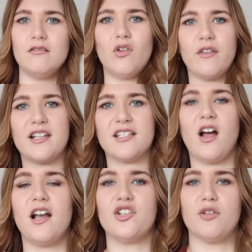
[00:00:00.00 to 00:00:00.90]
not that
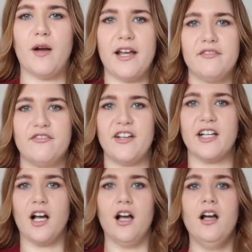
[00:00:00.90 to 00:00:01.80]
stylish on my
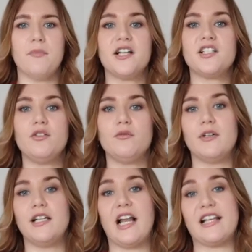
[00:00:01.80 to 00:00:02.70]
figure but I do
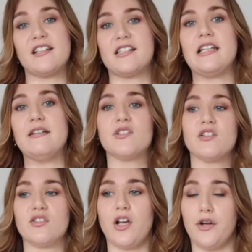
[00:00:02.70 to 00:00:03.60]
really like the sleeves
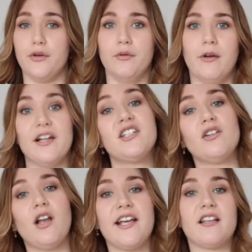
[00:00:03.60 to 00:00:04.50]
so and I
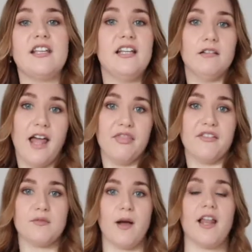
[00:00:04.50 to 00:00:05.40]
do like the length
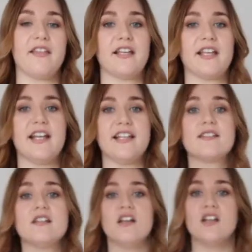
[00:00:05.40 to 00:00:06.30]
as well I think it
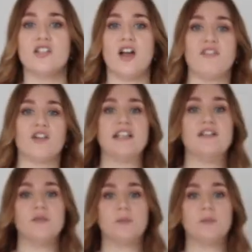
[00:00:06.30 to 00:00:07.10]
is a very